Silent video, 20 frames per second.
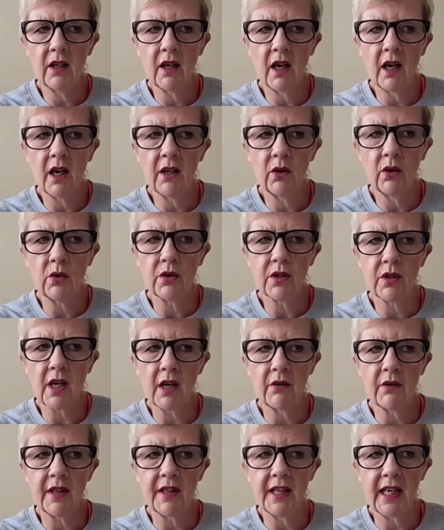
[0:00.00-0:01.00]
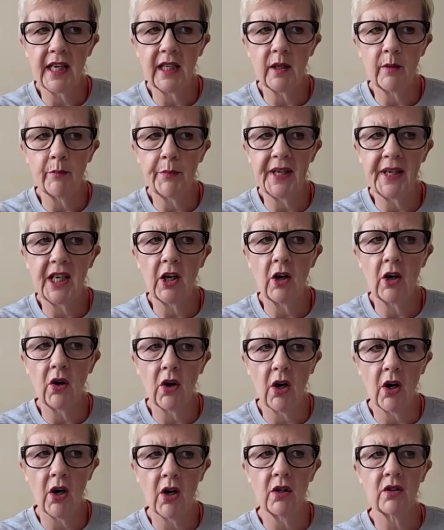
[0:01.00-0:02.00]
I also think
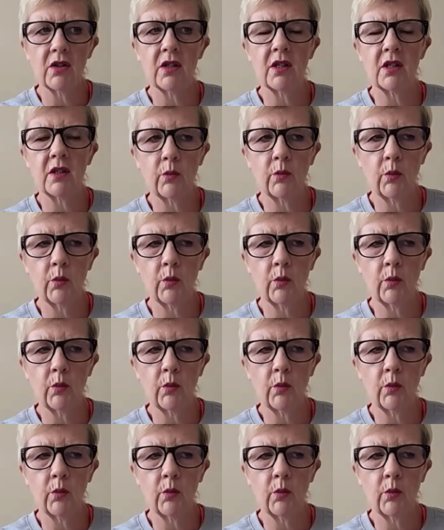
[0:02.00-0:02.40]
because